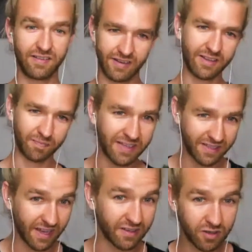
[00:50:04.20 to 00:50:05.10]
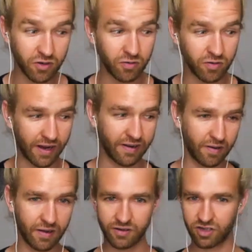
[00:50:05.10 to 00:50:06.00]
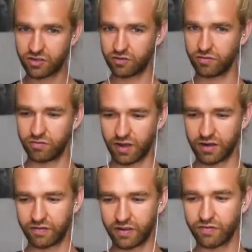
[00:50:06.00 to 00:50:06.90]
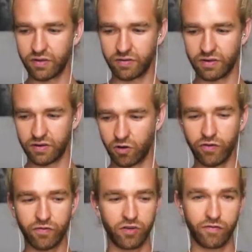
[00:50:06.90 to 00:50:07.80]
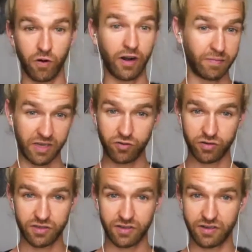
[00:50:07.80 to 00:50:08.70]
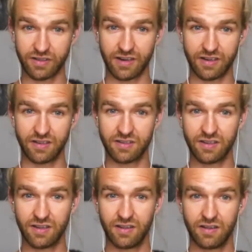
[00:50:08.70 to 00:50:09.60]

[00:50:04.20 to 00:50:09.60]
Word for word: That's my sense too. And uh, just to kind of give you an overview of what I'm interested in, that is